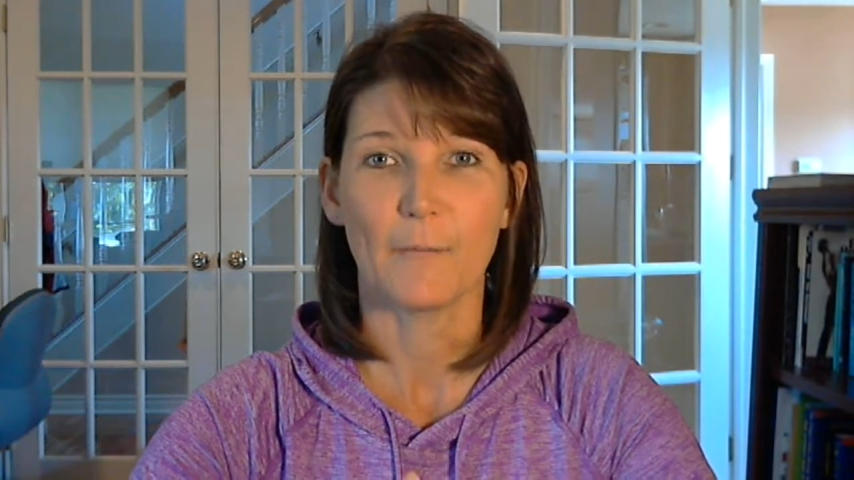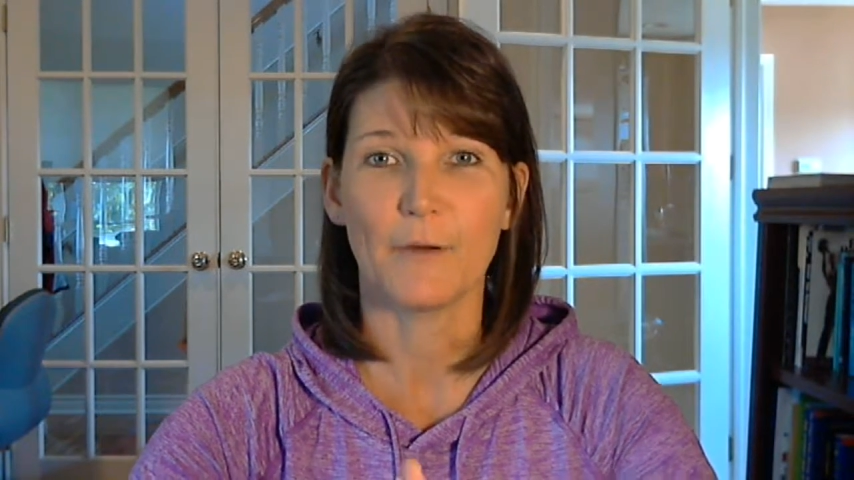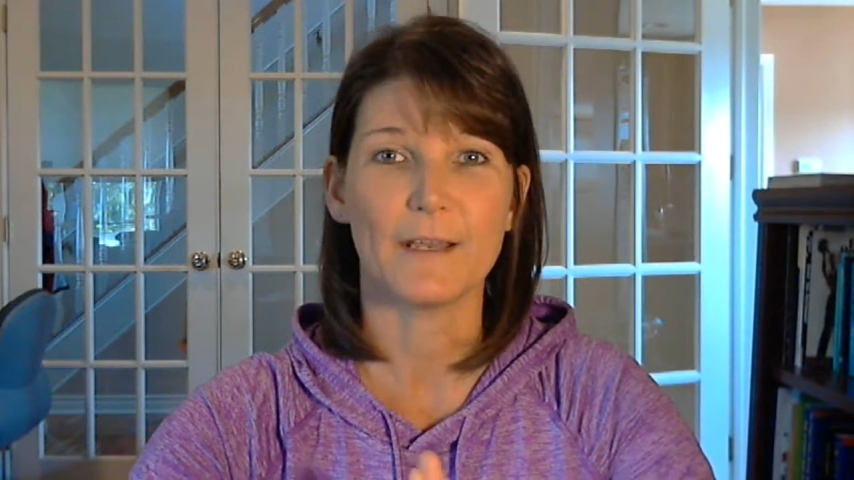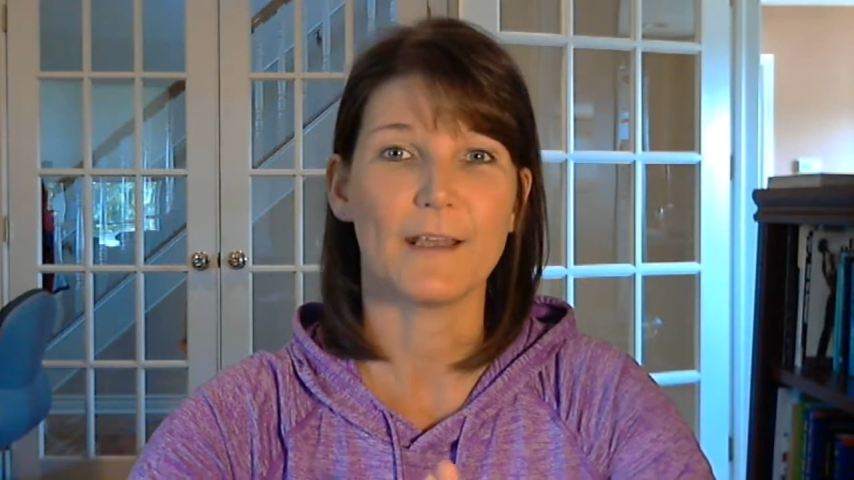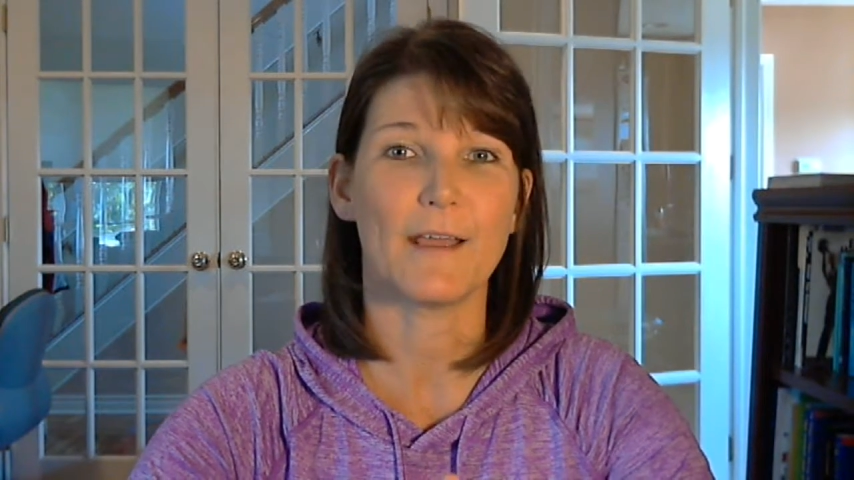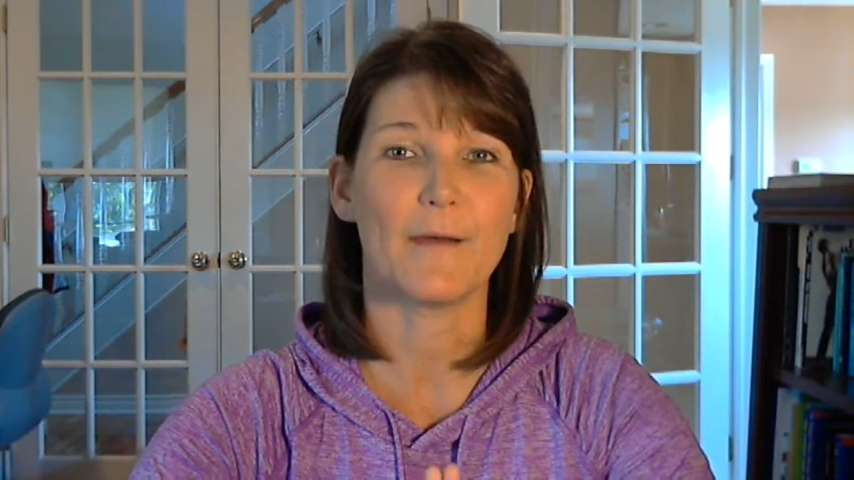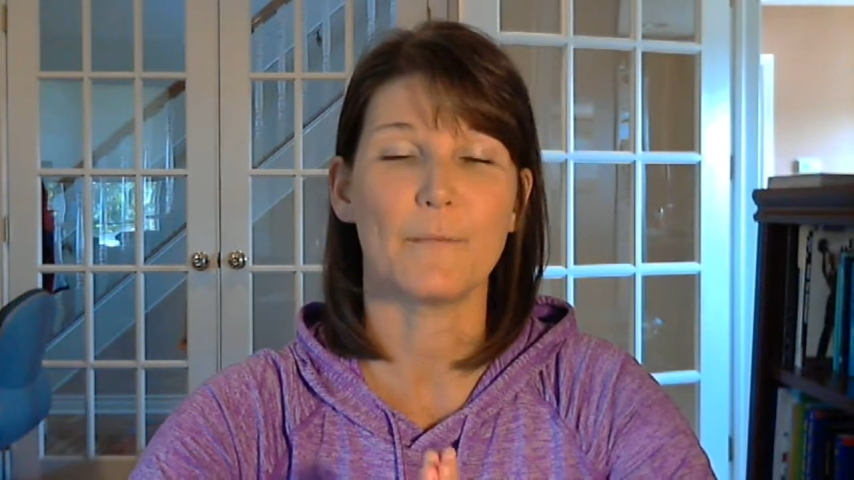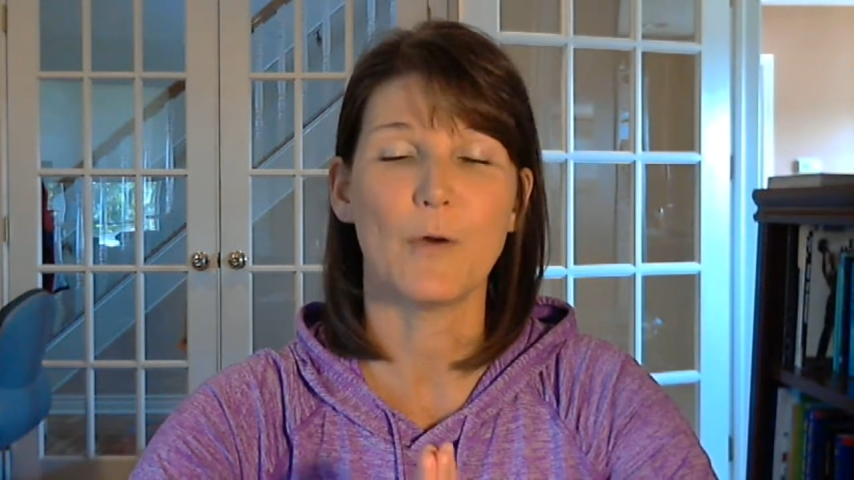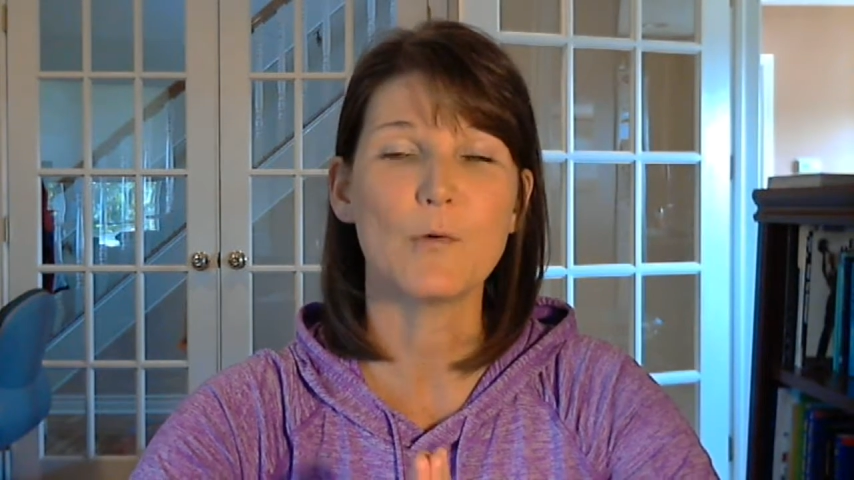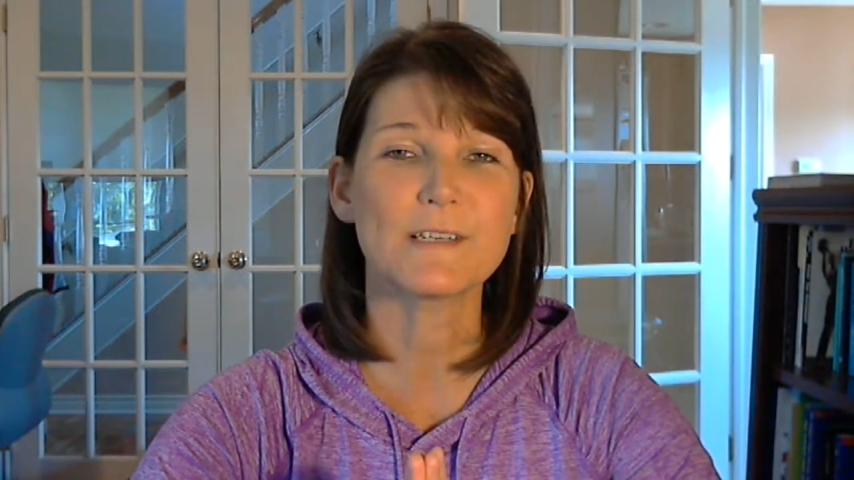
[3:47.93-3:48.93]
But
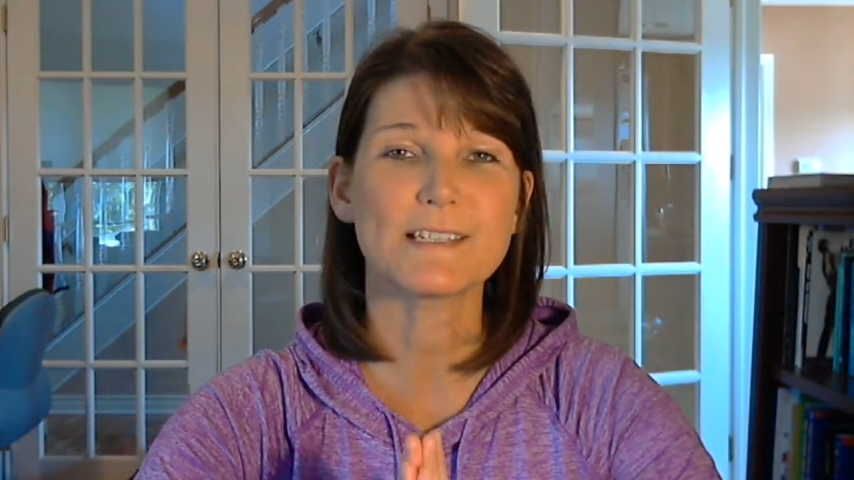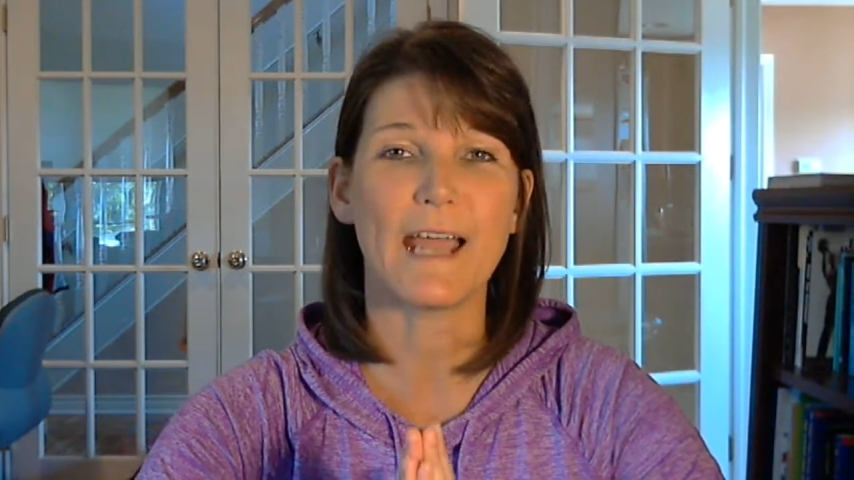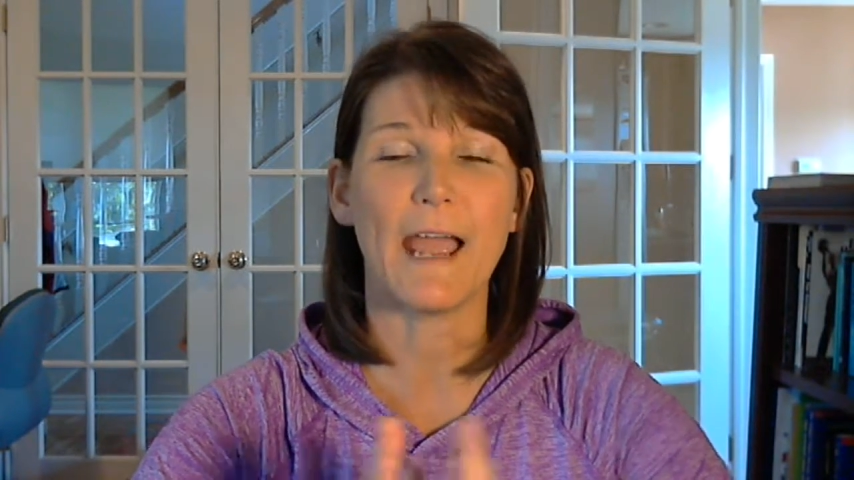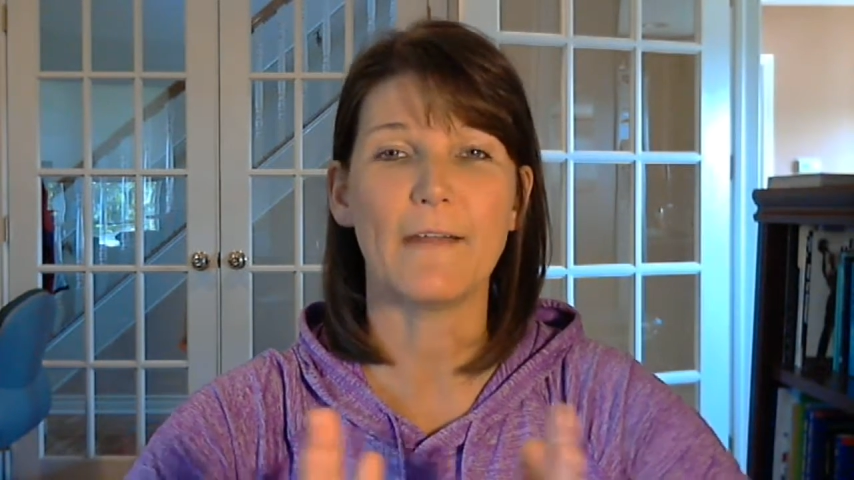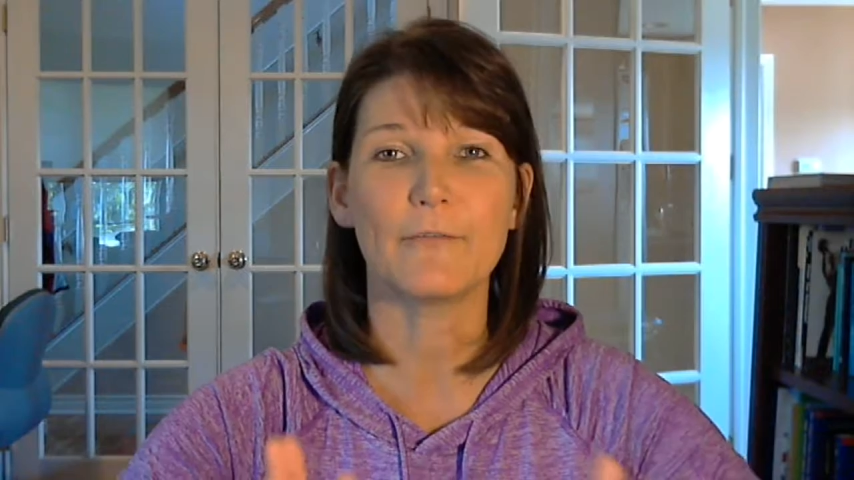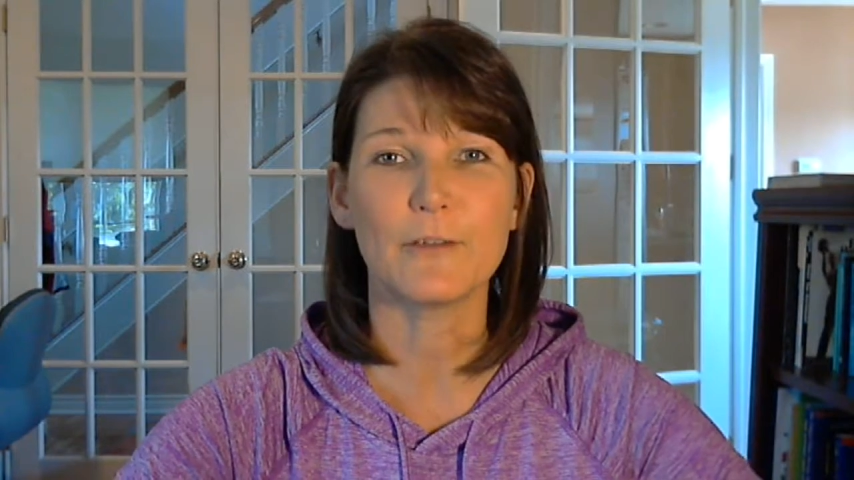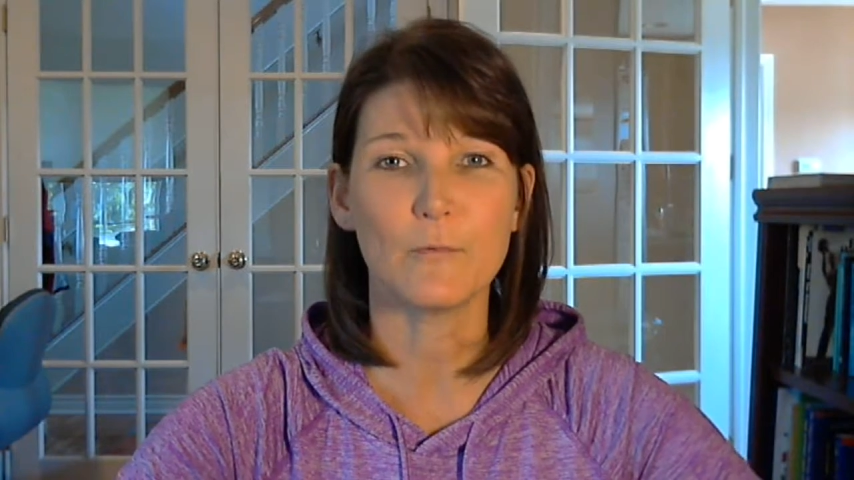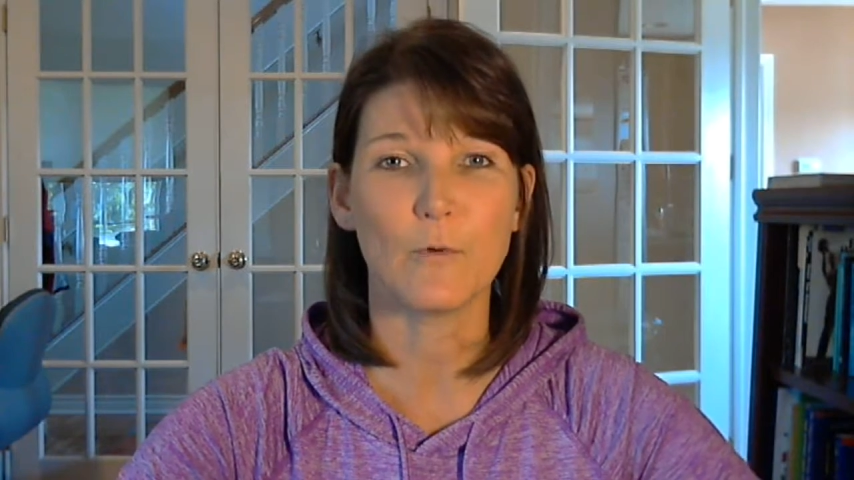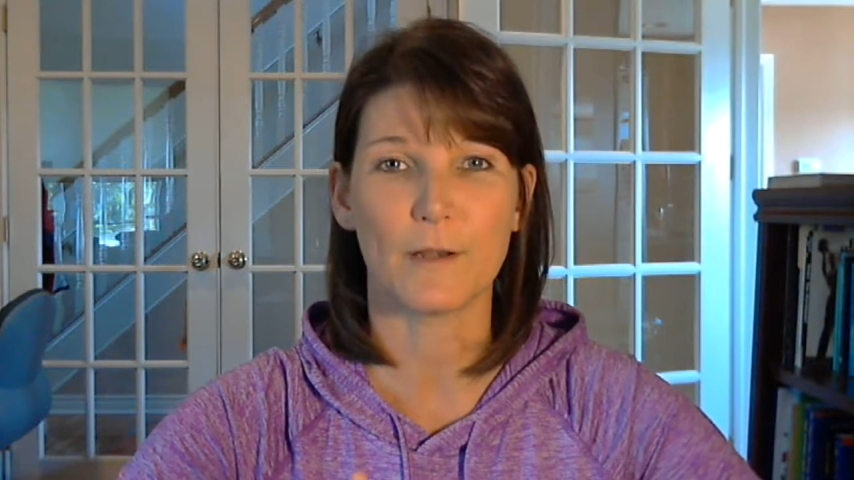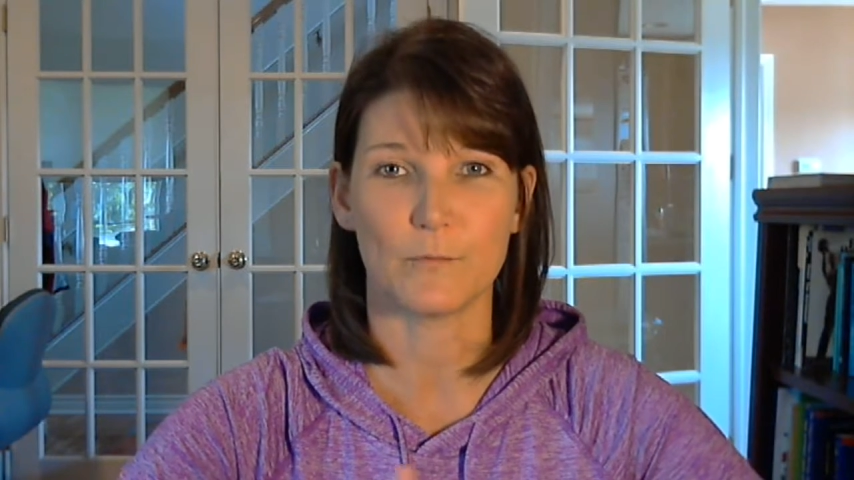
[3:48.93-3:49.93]
most
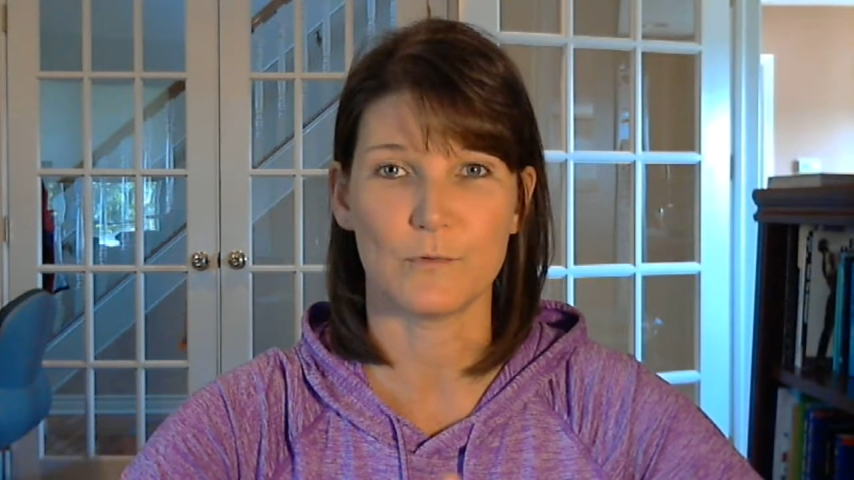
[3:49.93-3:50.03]
everyone